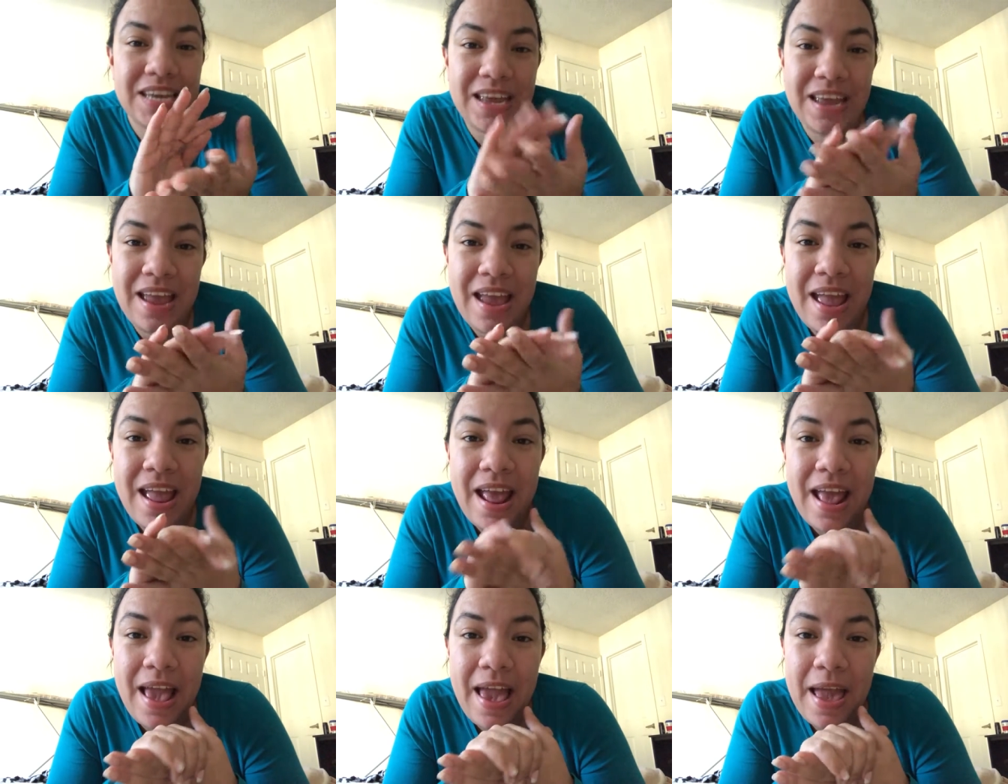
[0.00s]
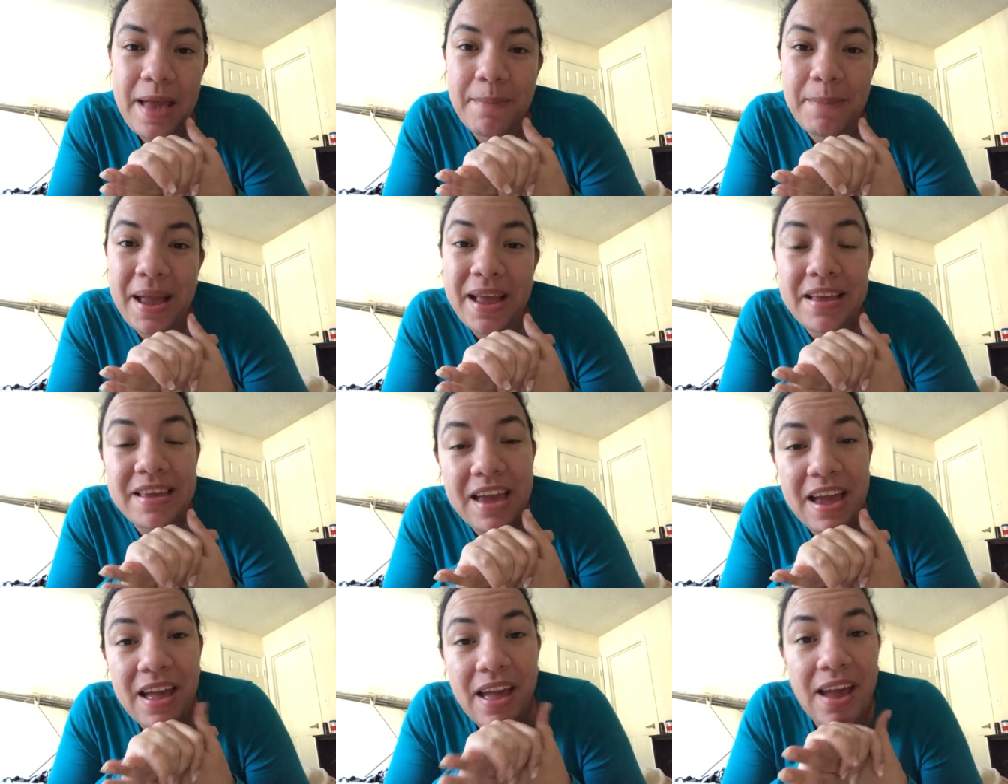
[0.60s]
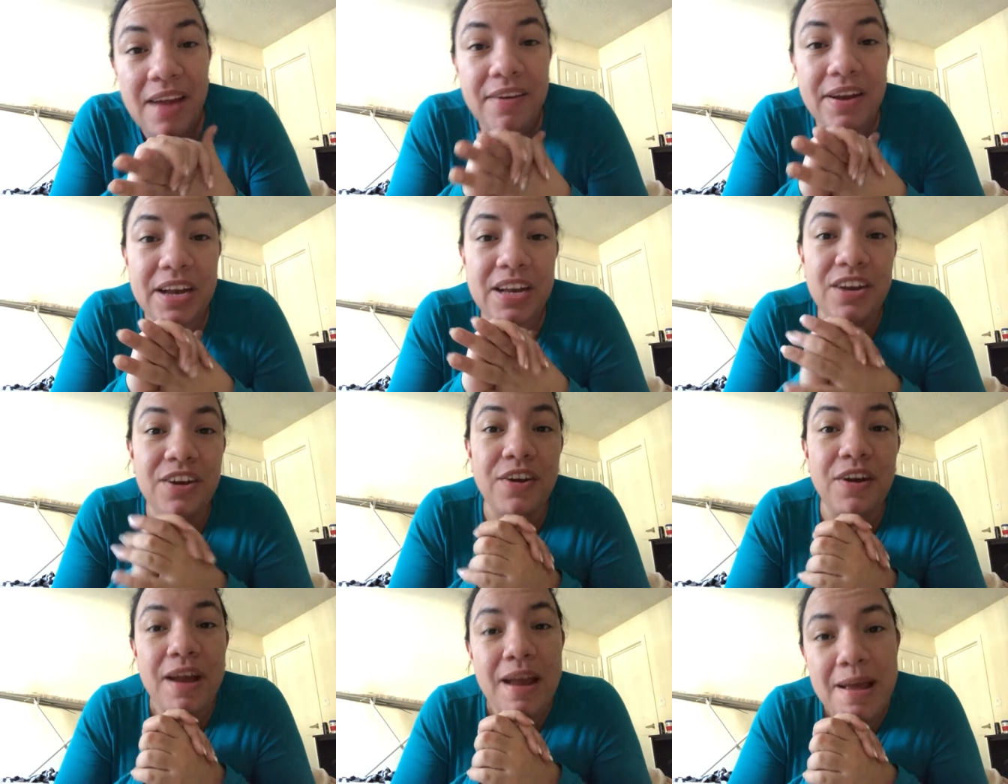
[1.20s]
personality
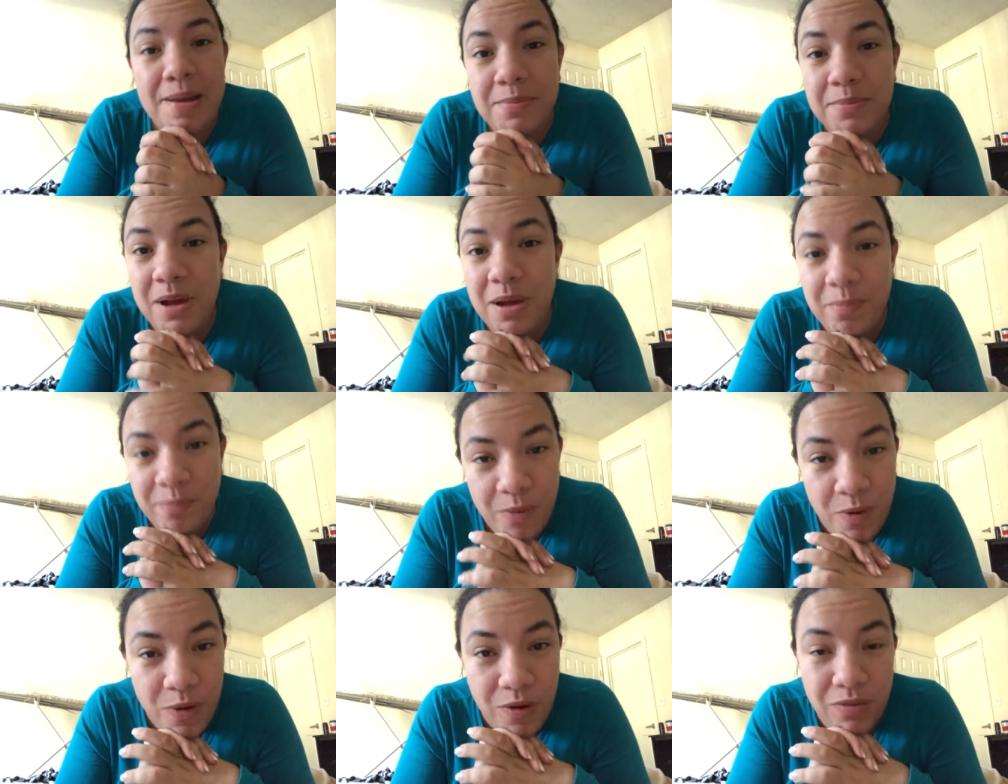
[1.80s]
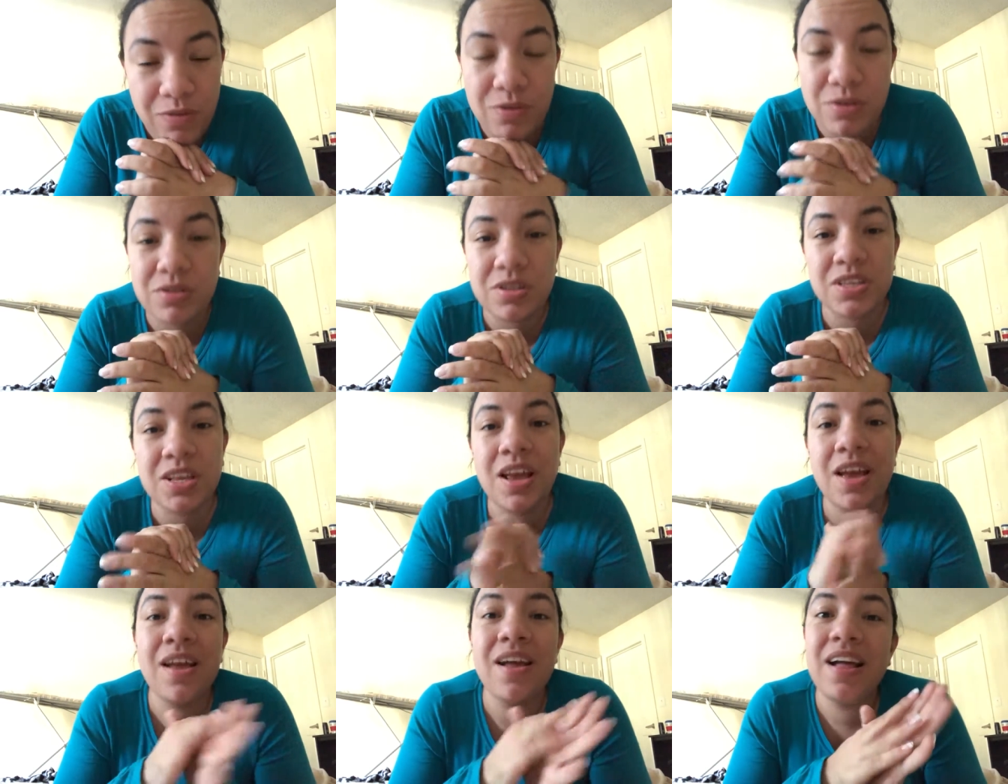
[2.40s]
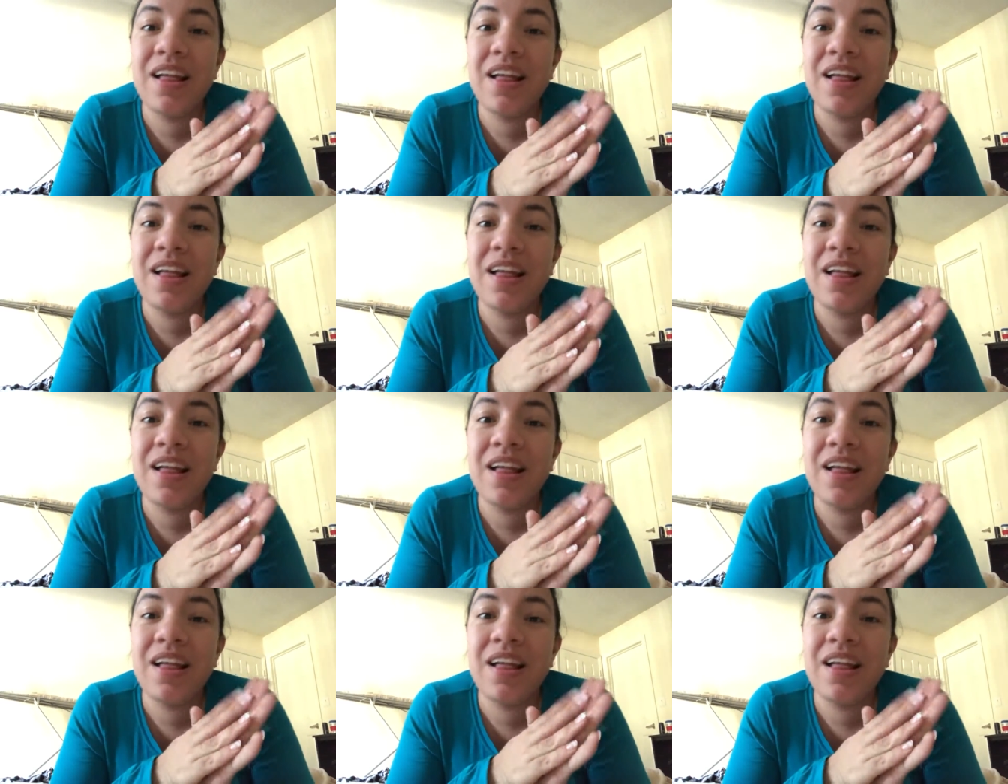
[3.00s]
and my character and my